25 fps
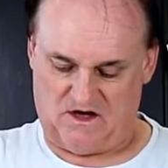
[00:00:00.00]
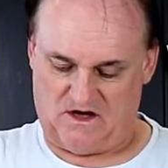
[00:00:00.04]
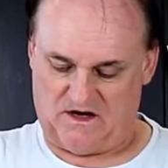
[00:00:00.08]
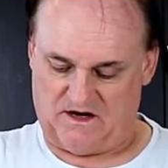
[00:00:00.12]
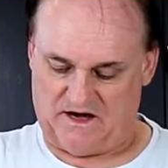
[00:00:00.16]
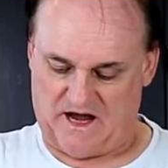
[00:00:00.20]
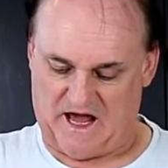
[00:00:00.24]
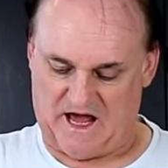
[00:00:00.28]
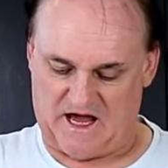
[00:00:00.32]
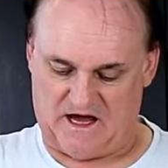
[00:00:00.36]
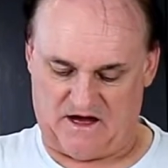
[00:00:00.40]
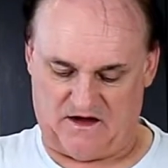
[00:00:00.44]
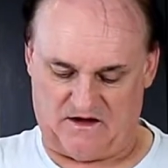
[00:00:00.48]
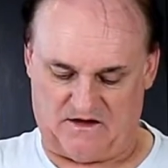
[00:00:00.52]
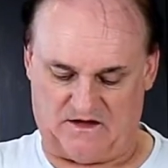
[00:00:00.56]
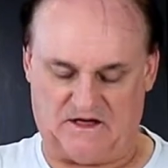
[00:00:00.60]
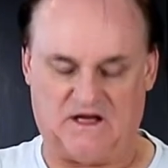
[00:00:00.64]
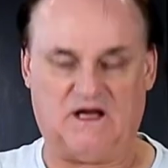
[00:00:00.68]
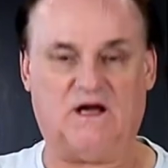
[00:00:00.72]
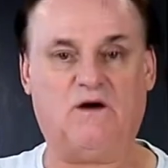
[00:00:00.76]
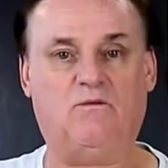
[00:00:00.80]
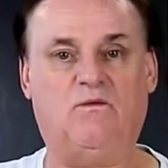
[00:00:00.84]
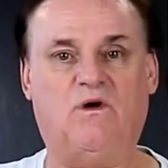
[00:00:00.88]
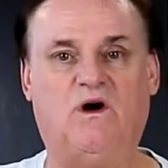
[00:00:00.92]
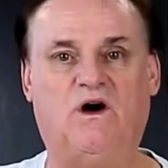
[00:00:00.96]
Now
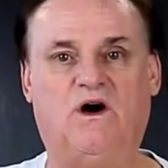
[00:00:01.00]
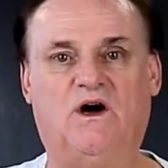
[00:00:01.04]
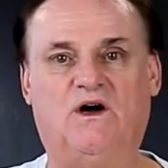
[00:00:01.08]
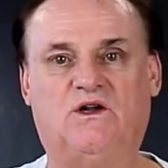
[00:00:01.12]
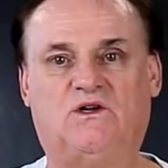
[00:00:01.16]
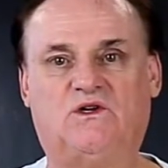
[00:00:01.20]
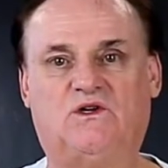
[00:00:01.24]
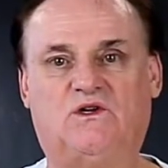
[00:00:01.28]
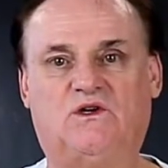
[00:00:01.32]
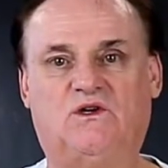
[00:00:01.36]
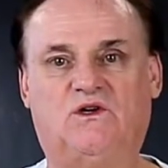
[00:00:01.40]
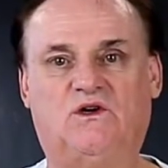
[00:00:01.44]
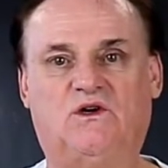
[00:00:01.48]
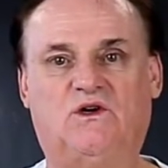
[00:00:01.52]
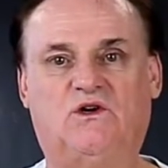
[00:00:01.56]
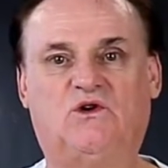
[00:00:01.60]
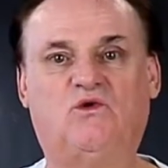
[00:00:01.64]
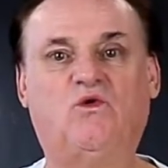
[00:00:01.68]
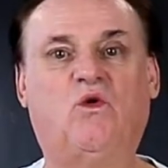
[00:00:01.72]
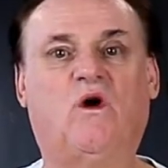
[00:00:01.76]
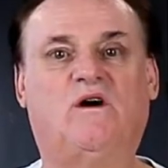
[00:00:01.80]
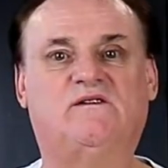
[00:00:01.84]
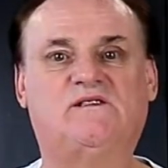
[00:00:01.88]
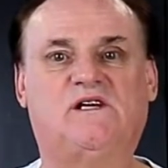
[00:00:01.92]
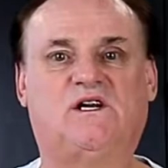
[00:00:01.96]
they're about
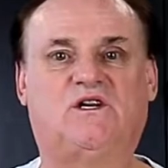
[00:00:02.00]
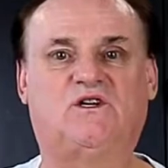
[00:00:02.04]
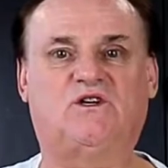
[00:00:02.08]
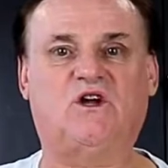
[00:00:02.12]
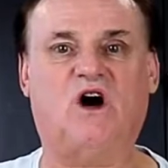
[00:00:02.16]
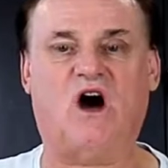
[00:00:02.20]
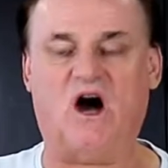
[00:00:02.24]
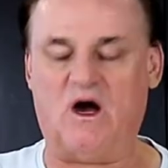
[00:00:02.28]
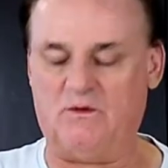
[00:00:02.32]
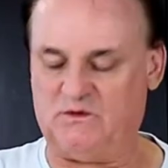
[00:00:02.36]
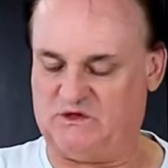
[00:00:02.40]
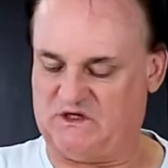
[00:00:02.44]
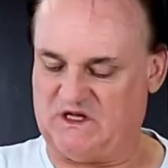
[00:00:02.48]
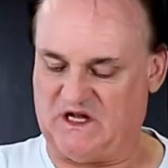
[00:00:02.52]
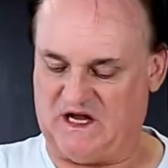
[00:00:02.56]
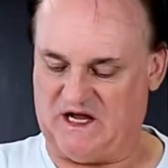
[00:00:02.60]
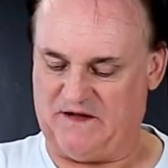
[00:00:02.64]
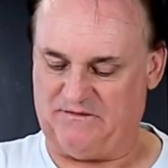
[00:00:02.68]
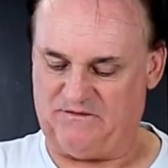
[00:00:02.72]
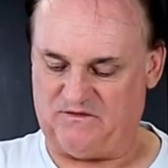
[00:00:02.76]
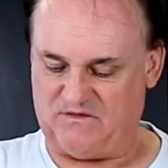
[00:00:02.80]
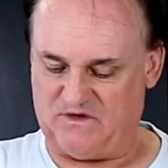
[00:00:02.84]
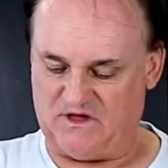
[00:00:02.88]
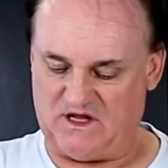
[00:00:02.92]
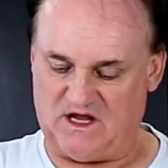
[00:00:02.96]
200 times
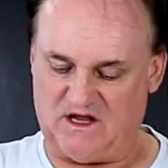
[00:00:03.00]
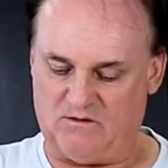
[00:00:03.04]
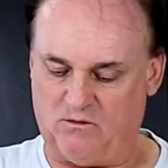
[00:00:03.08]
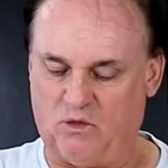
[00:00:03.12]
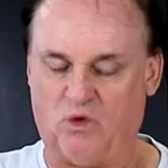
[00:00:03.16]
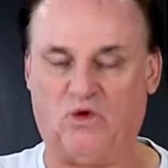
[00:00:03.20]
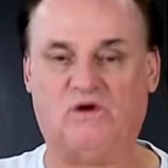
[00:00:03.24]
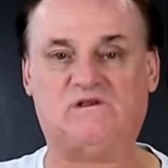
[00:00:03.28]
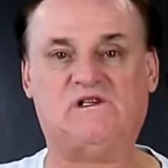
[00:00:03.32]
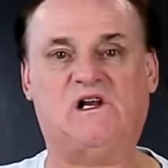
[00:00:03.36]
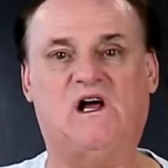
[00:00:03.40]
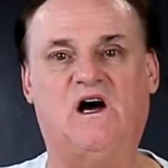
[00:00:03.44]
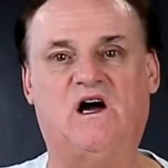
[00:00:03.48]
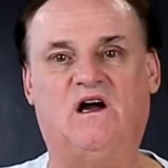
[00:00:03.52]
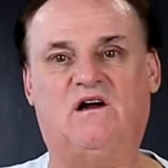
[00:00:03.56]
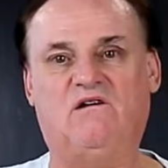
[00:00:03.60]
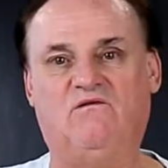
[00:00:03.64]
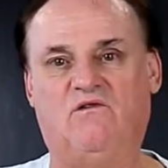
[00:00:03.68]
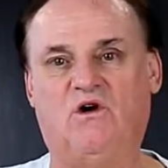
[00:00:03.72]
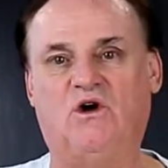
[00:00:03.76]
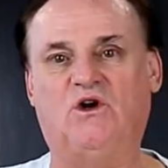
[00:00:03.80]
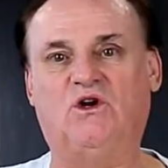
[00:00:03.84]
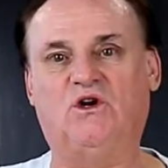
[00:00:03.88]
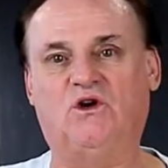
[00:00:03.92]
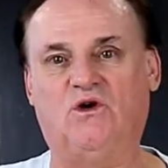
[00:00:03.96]
that. They're more like
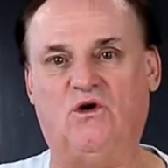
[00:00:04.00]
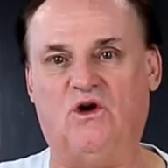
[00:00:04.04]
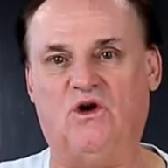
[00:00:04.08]
$1.